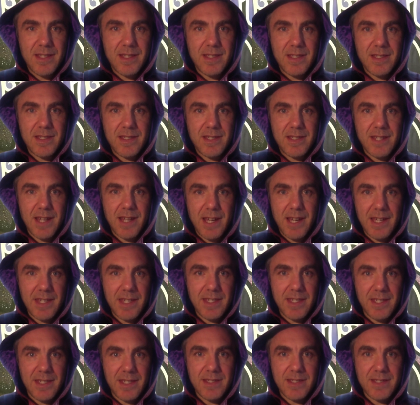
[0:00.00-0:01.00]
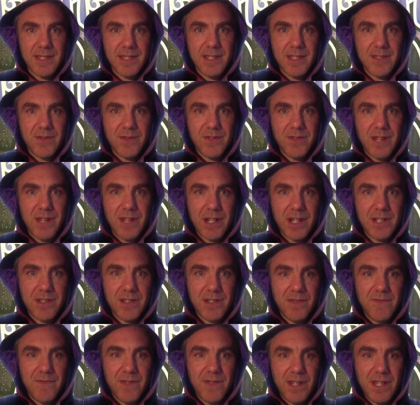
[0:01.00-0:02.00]
Today is the
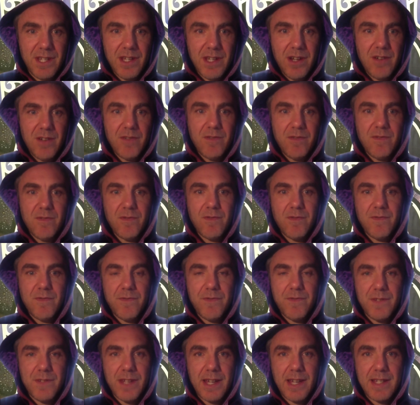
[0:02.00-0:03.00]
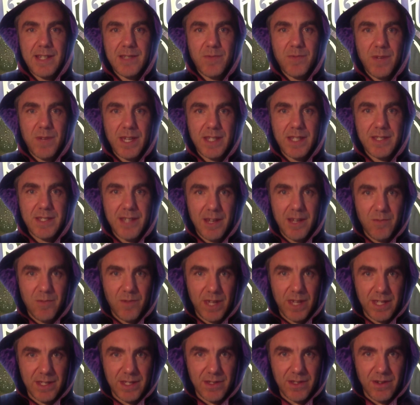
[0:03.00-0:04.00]
introduction video for next week's 10
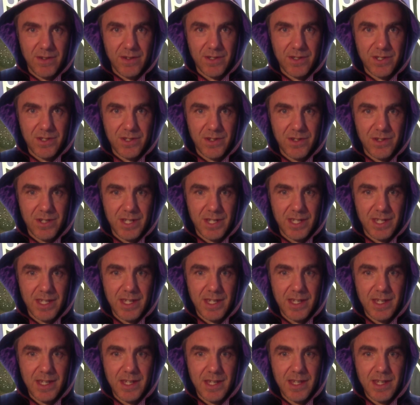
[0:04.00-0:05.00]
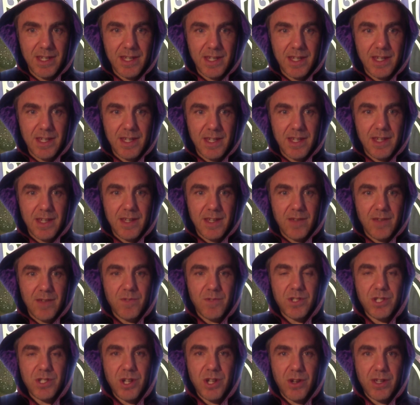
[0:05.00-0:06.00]
week song journey,
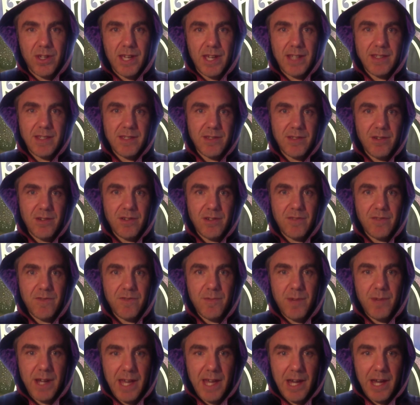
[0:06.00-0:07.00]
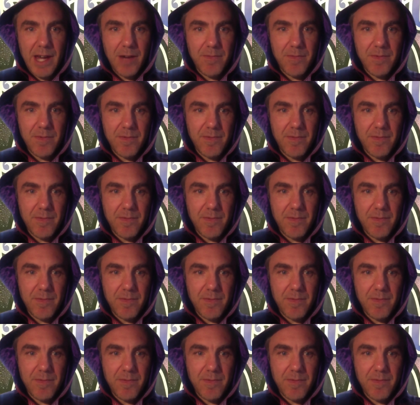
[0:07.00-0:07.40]
which showcases songs from my album.